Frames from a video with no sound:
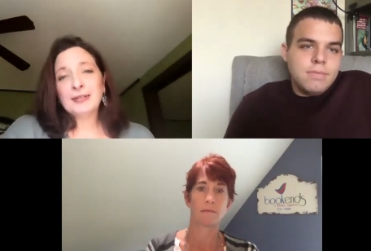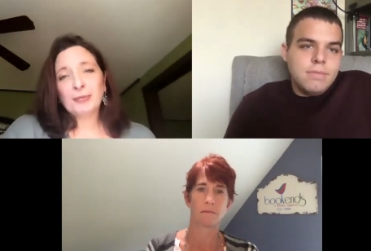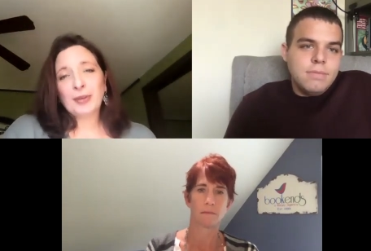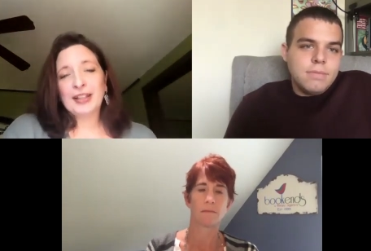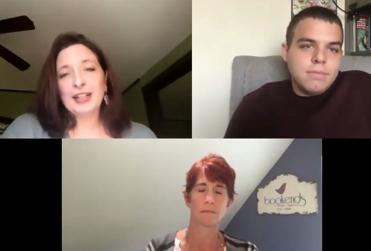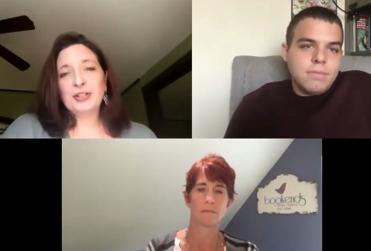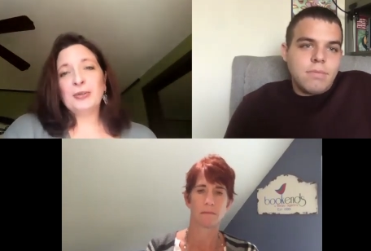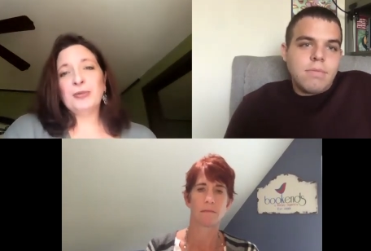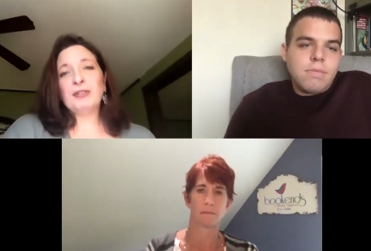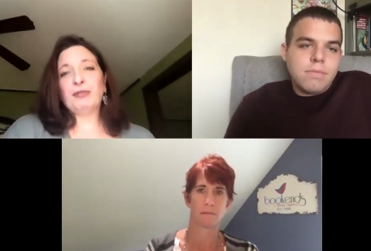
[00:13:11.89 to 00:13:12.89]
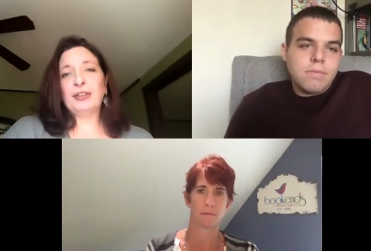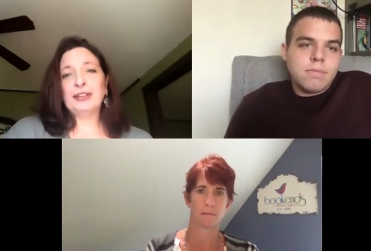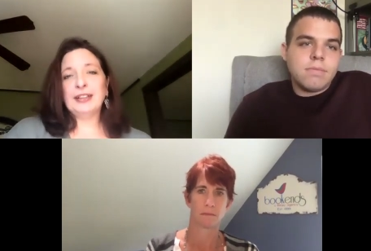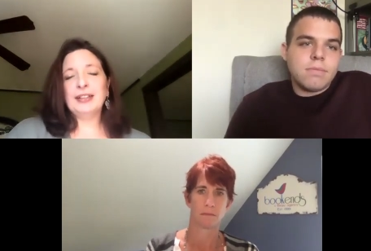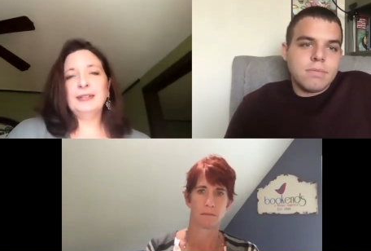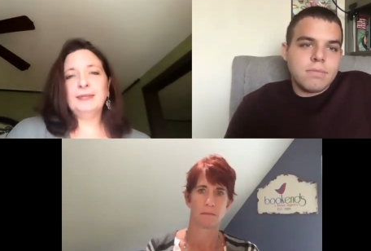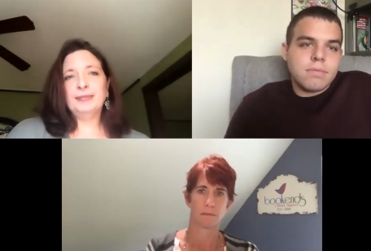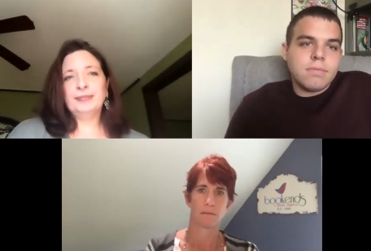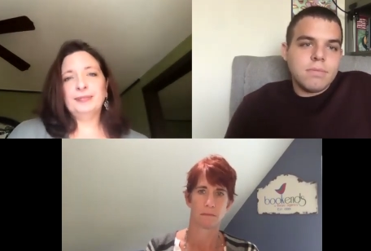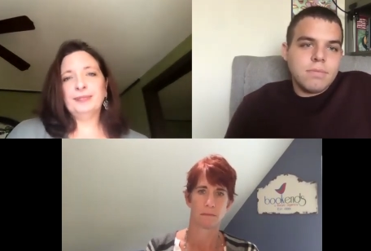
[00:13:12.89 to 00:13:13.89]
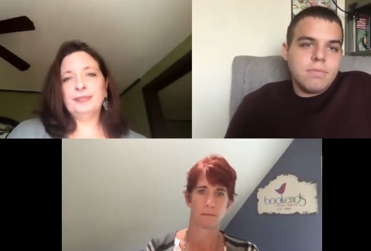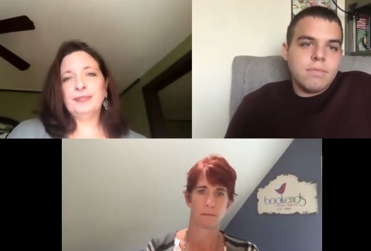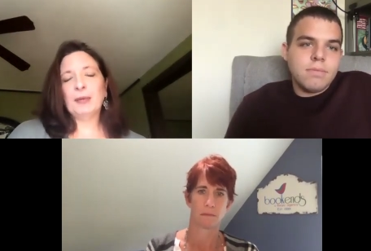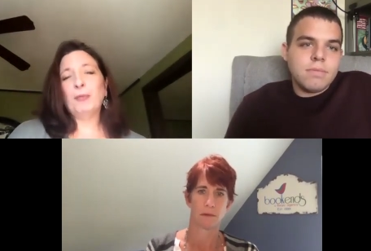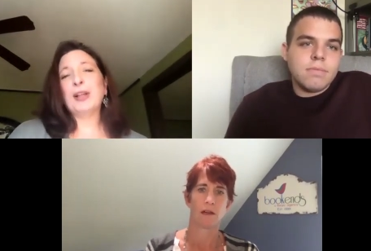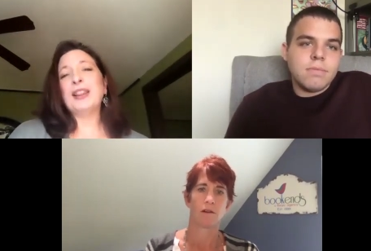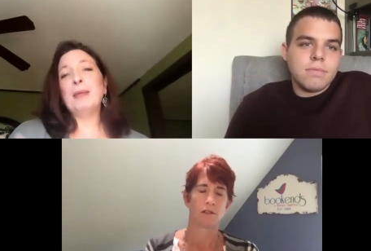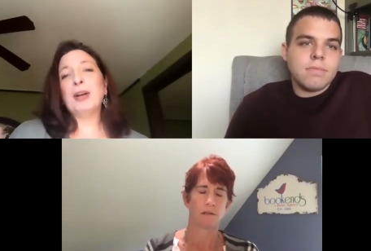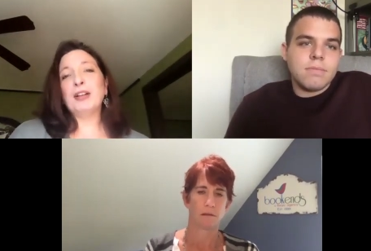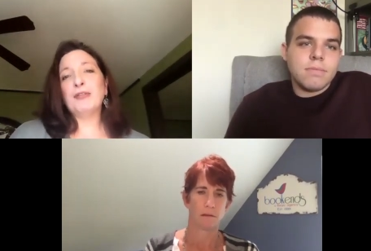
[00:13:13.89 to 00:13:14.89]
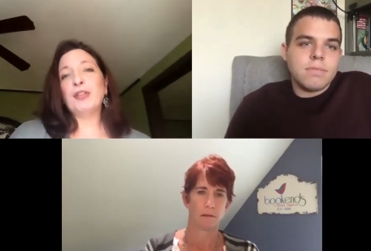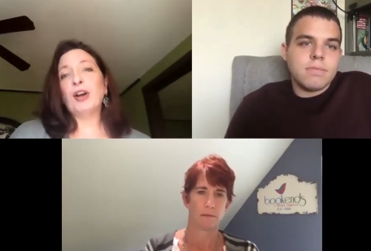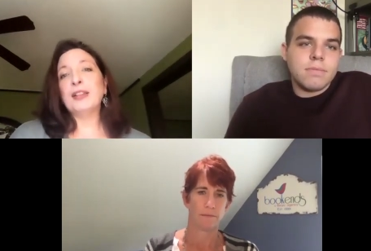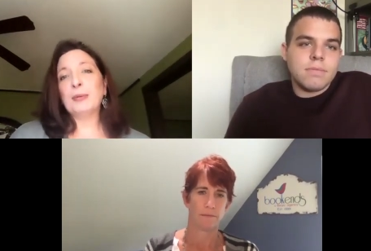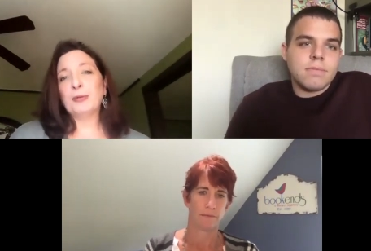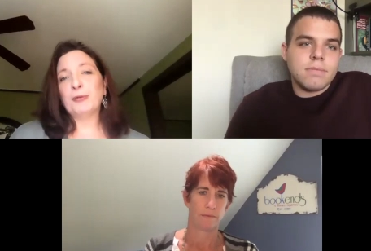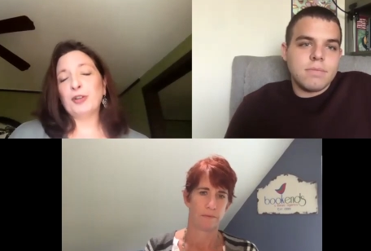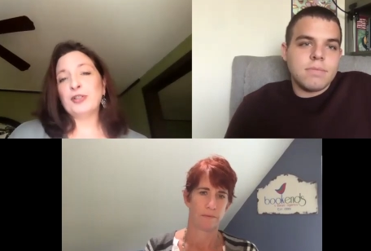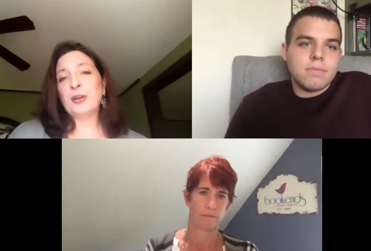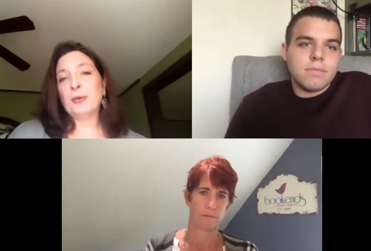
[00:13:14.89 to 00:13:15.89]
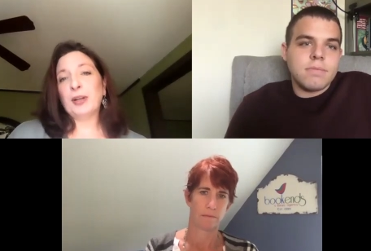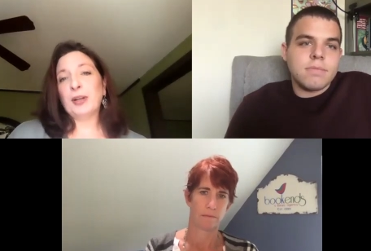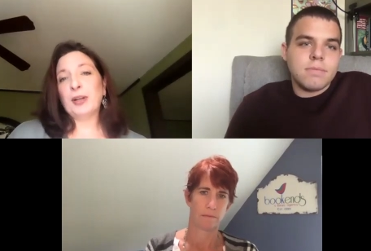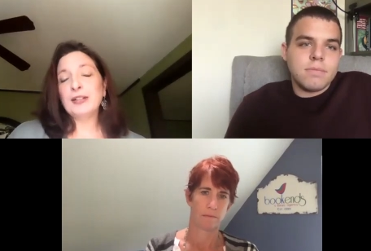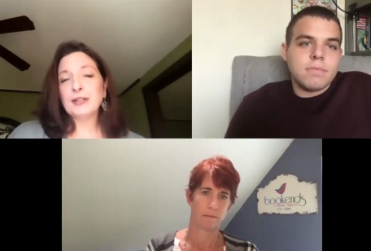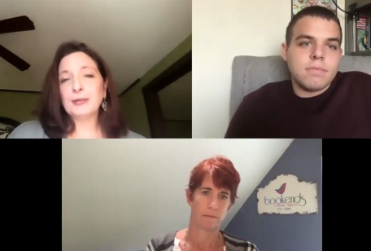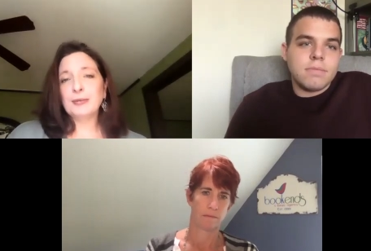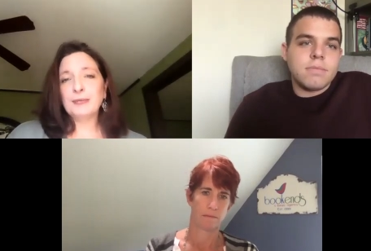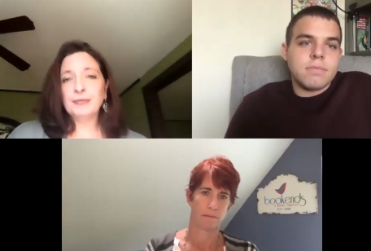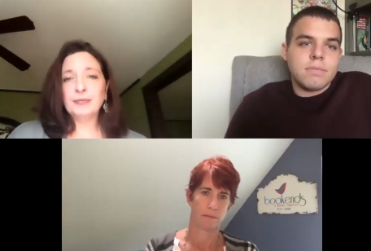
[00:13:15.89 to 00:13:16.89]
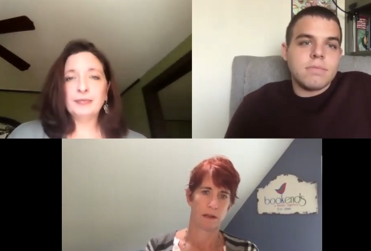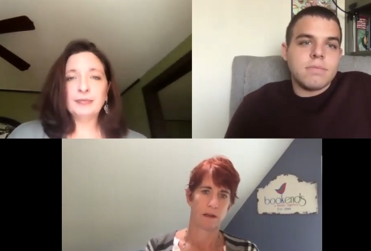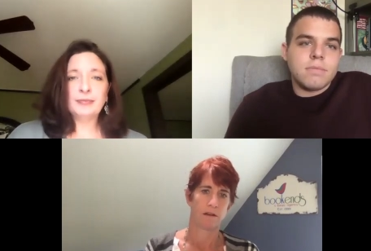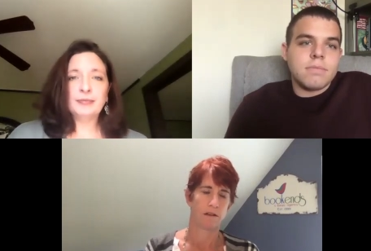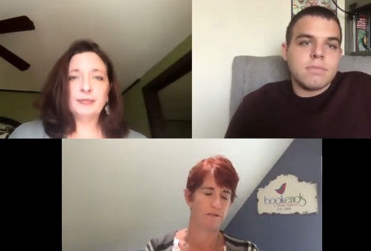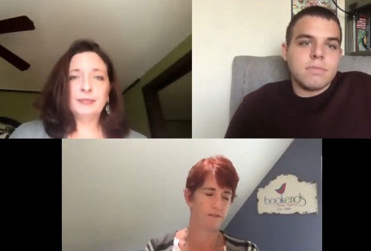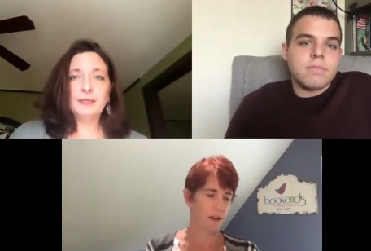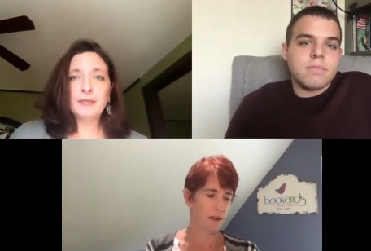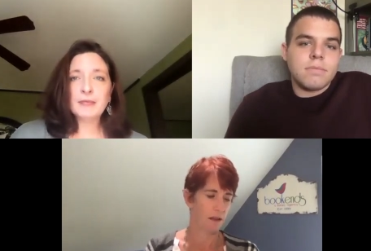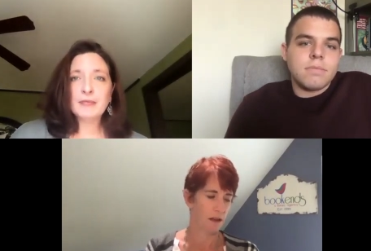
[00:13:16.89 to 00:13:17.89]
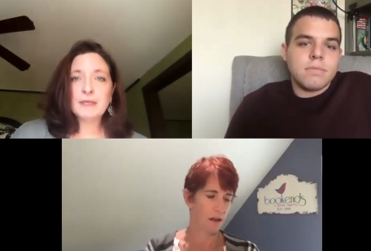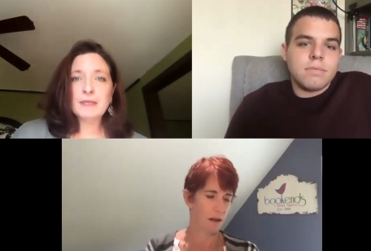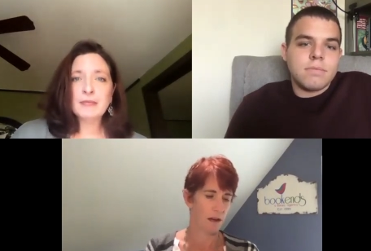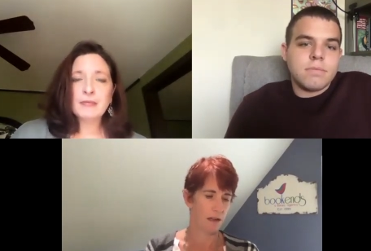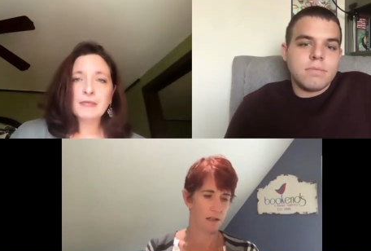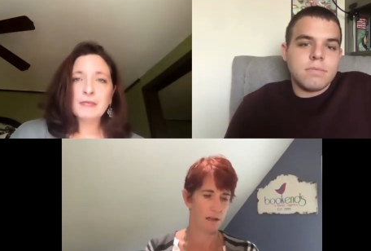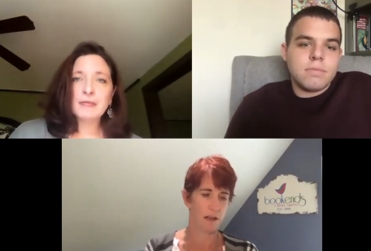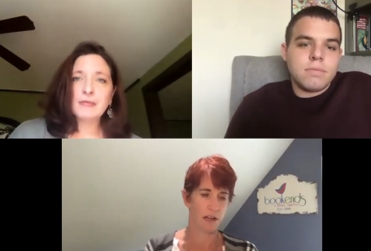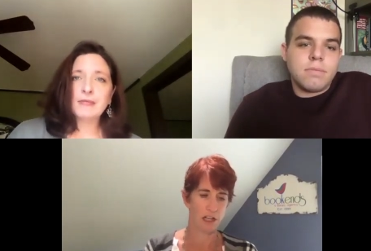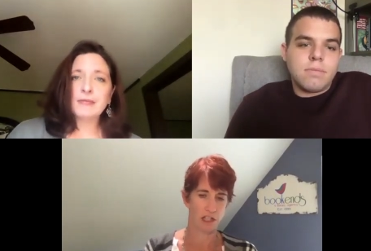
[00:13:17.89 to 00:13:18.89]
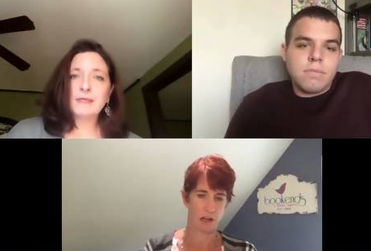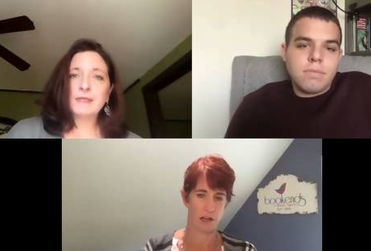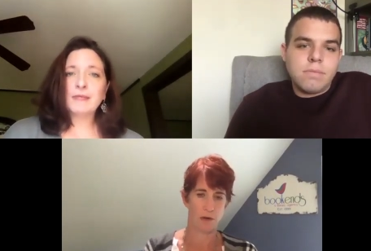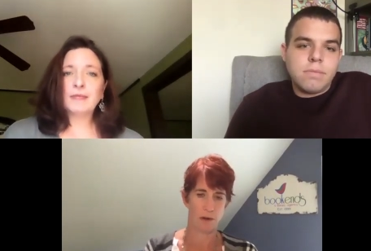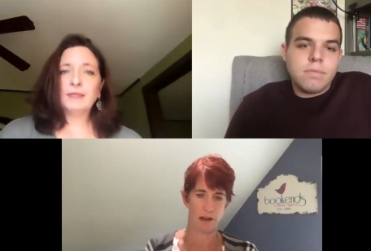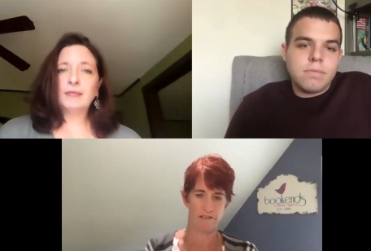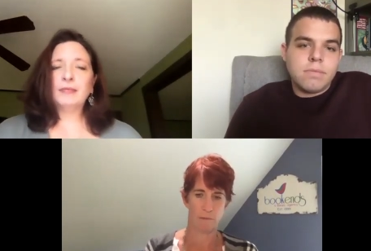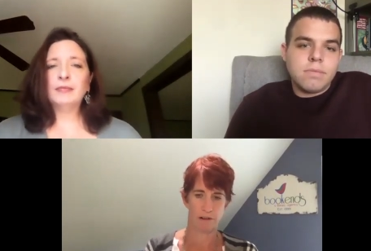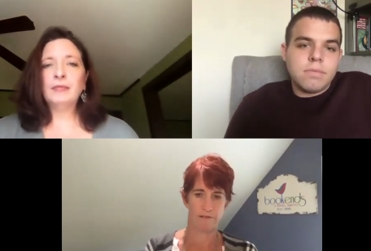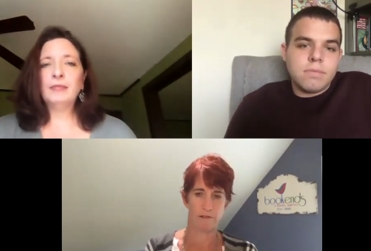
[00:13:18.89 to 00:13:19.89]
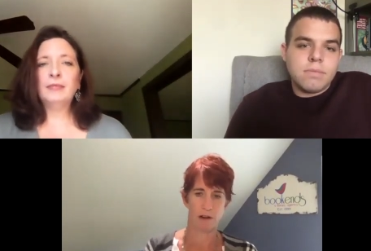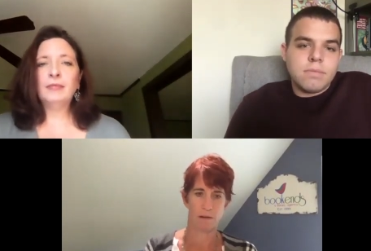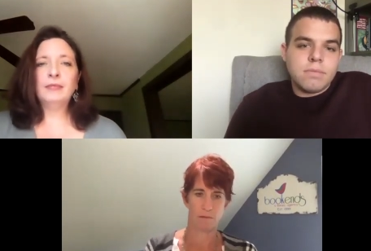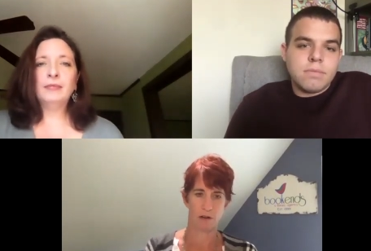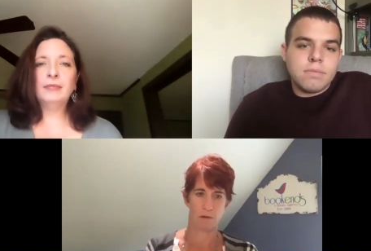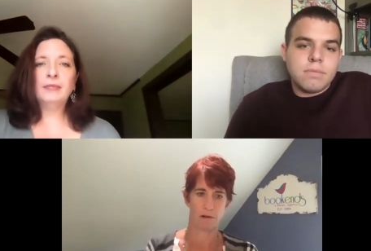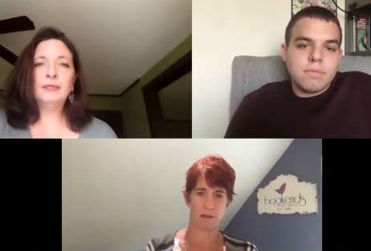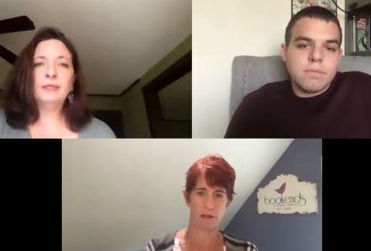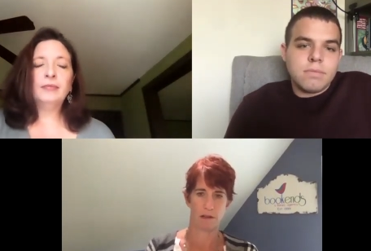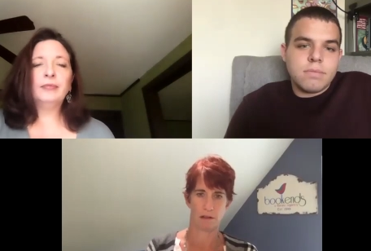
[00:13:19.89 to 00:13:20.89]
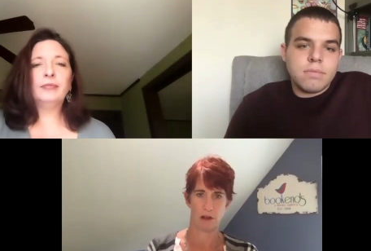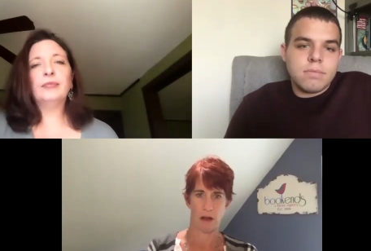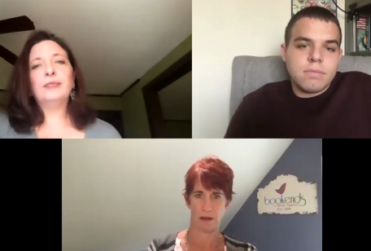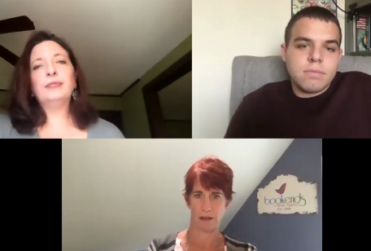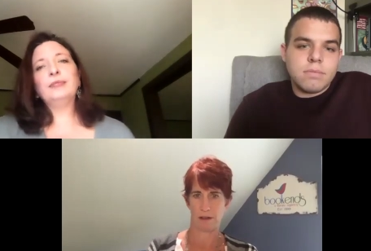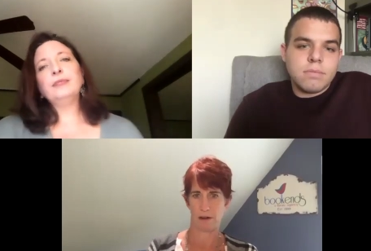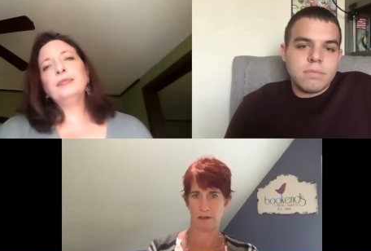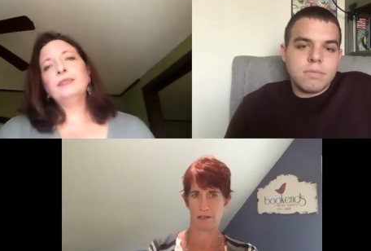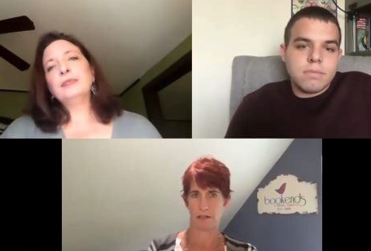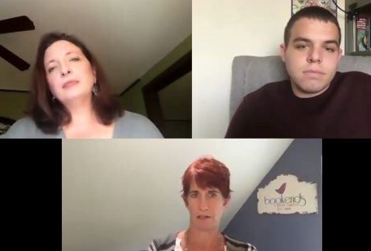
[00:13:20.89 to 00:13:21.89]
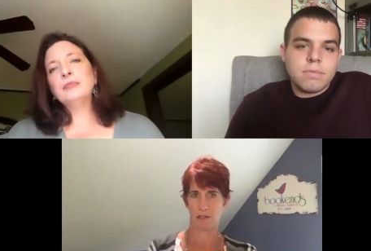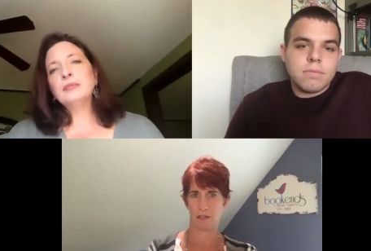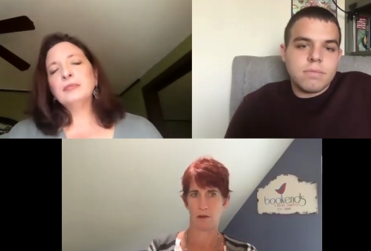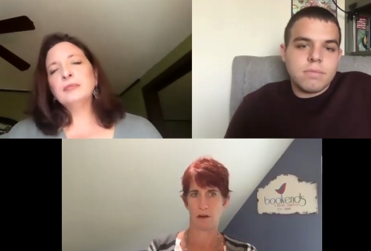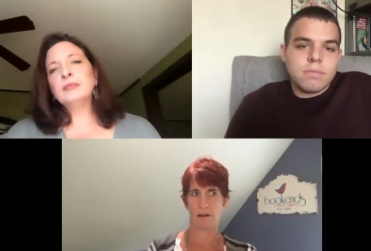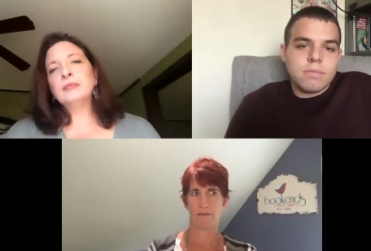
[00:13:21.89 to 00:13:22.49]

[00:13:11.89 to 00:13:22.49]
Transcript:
Speaker 1: what they do differently than what they might have thought they were first going into.
Speaker 2: Do you find that as an agent, you have more freedom to work with the authors and sort of